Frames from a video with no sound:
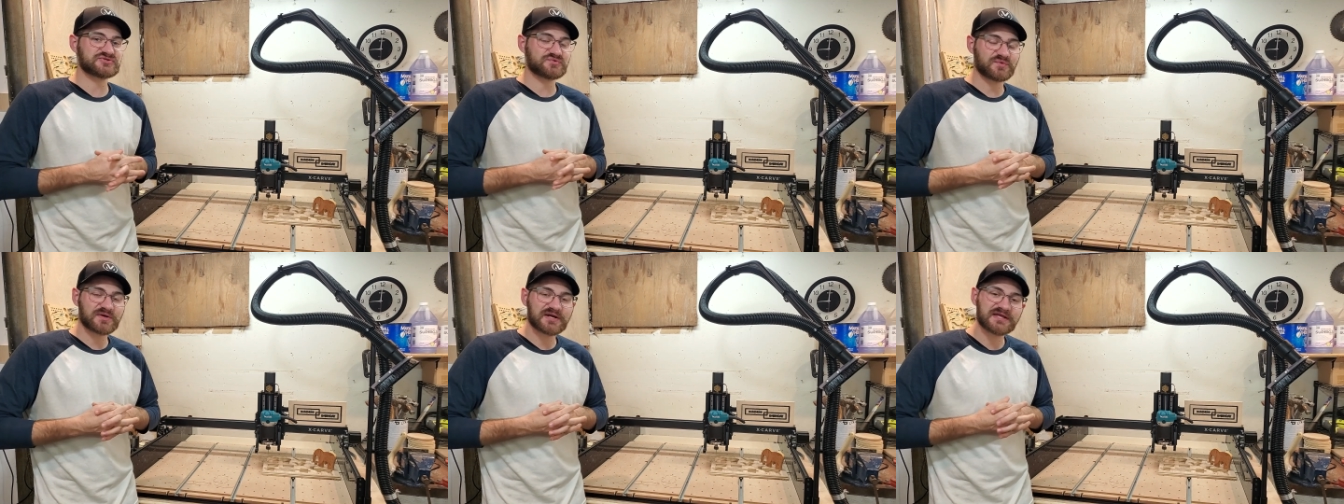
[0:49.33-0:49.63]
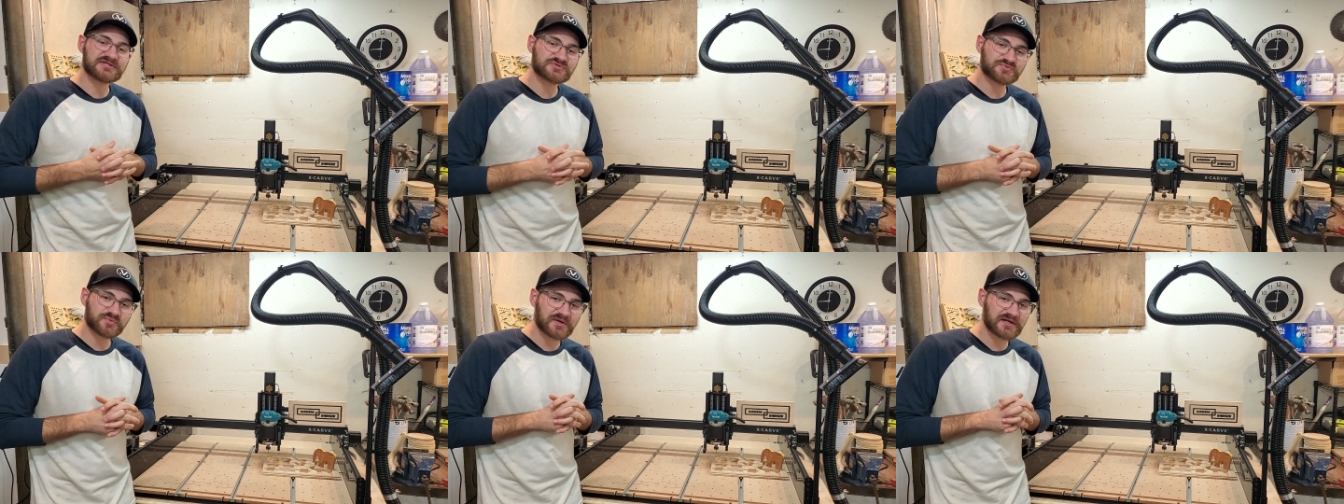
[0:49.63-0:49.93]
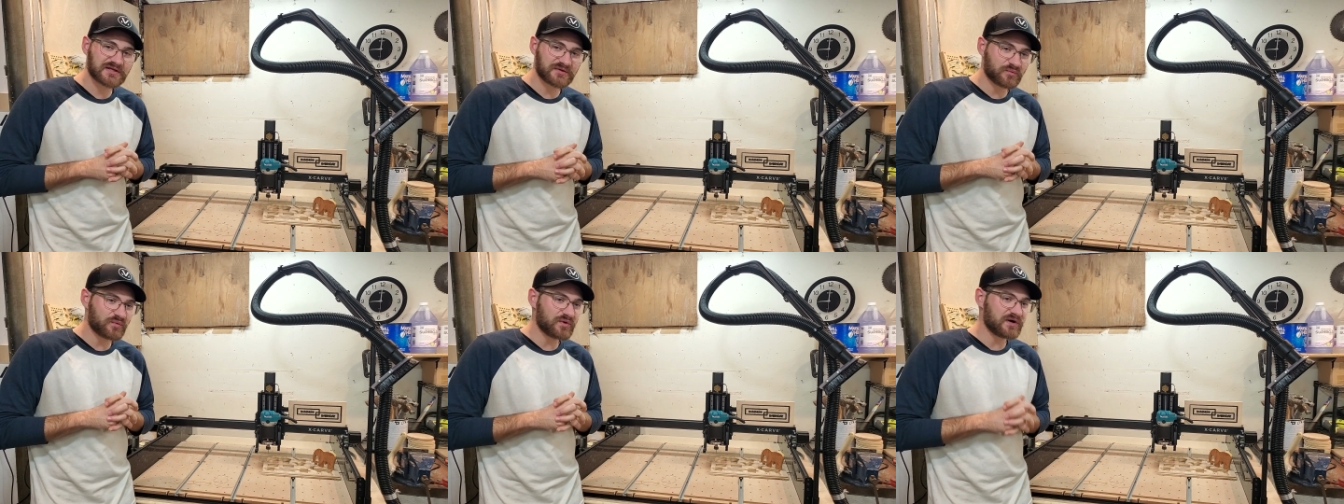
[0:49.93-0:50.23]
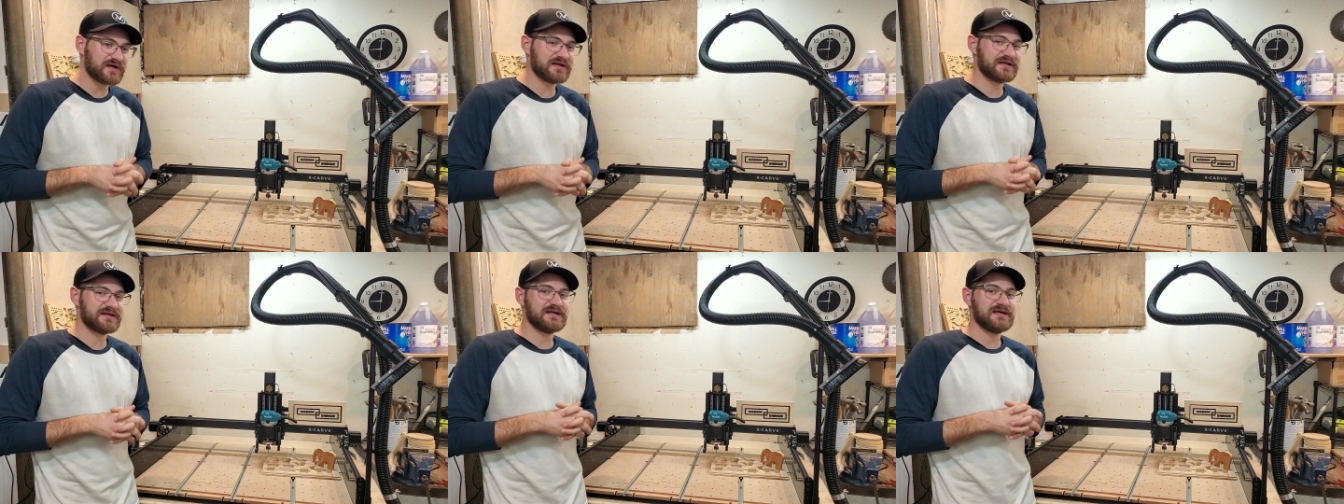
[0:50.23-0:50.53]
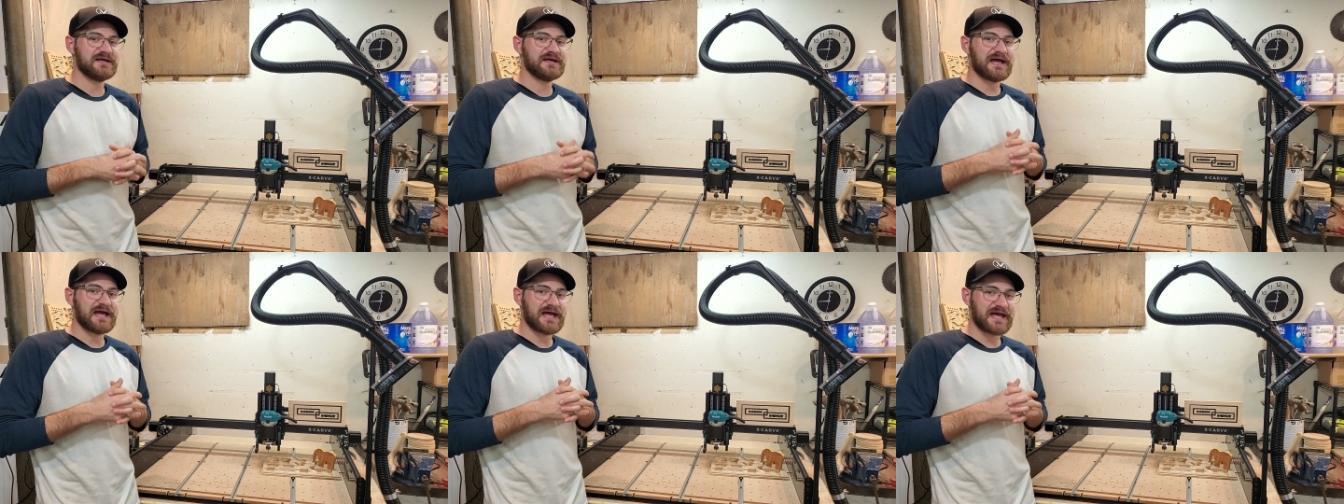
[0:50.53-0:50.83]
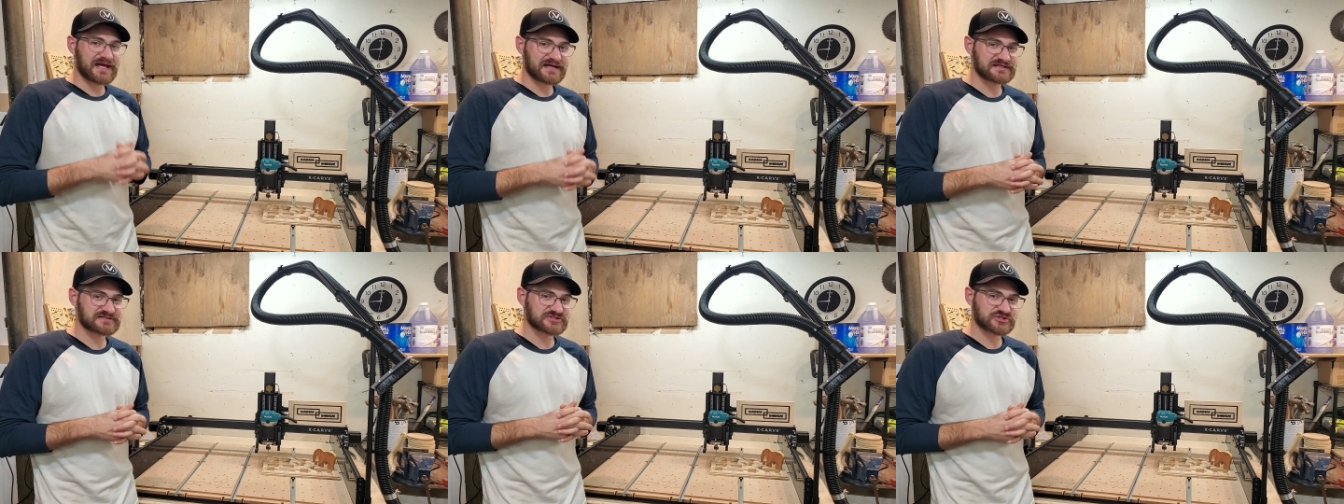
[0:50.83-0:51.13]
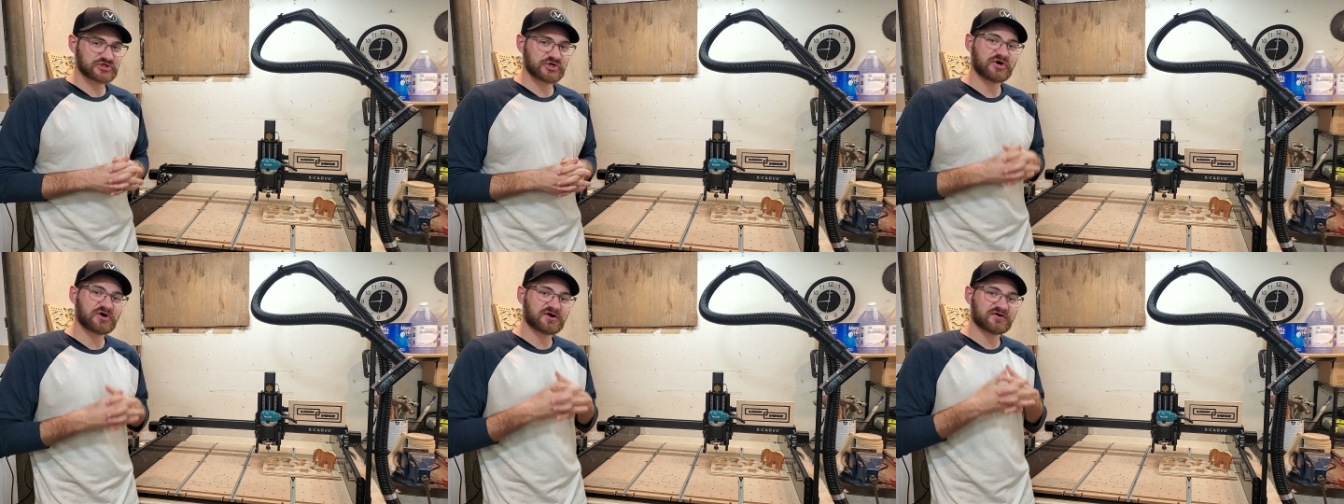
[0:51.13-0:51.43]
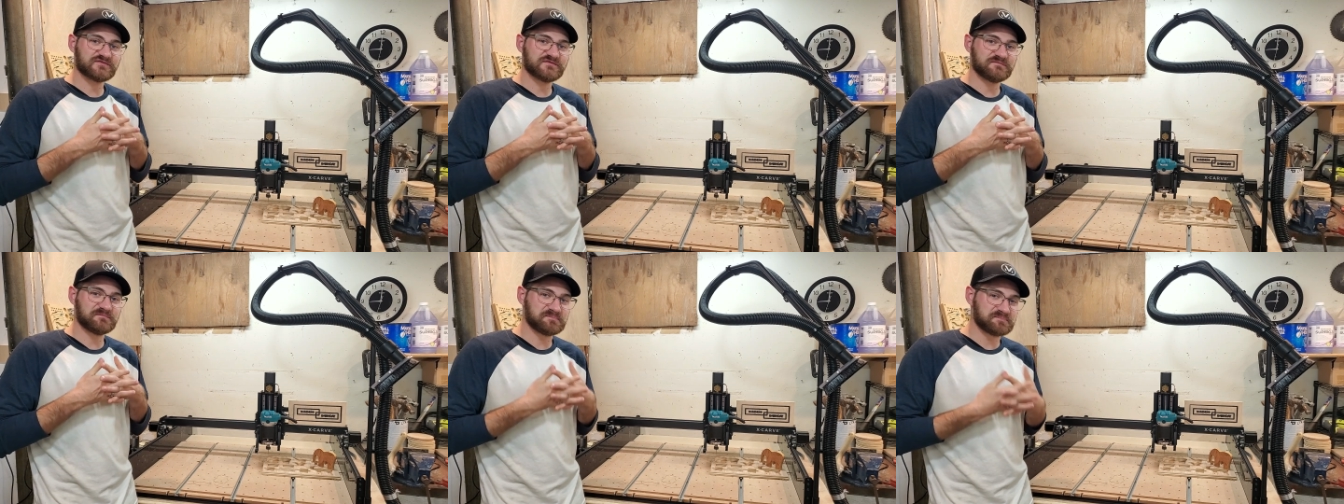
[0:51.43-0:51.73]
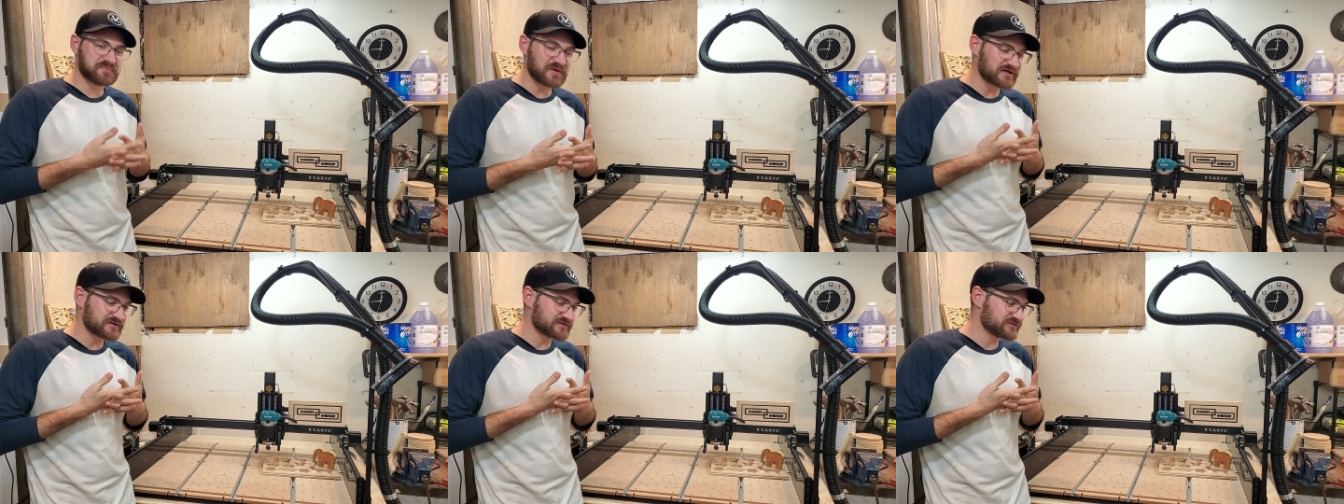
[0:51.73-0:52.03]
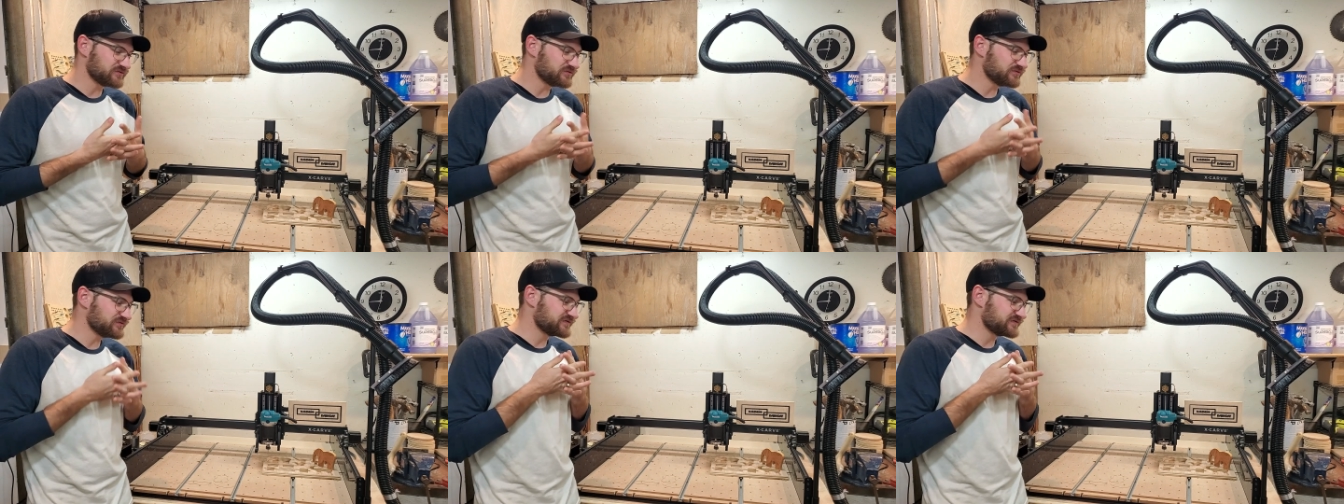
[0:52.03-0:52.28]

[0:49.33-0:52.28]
2021 X-Carve bundle.